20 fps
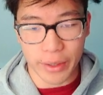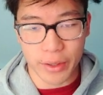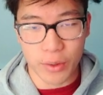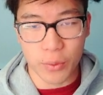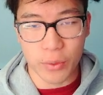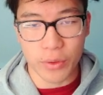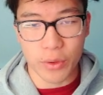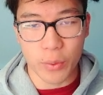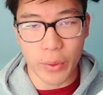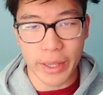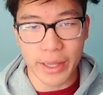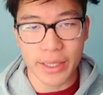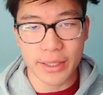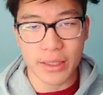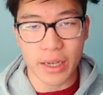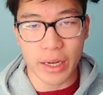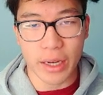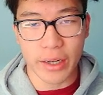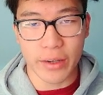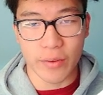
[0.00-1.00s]
And the way
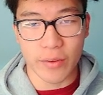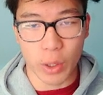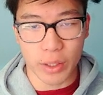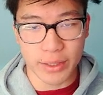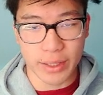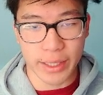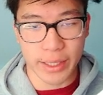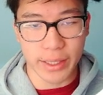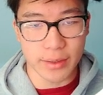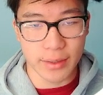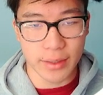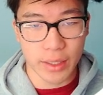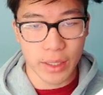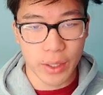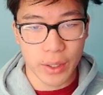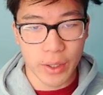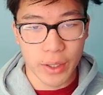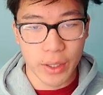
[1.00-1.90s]
this kind of works is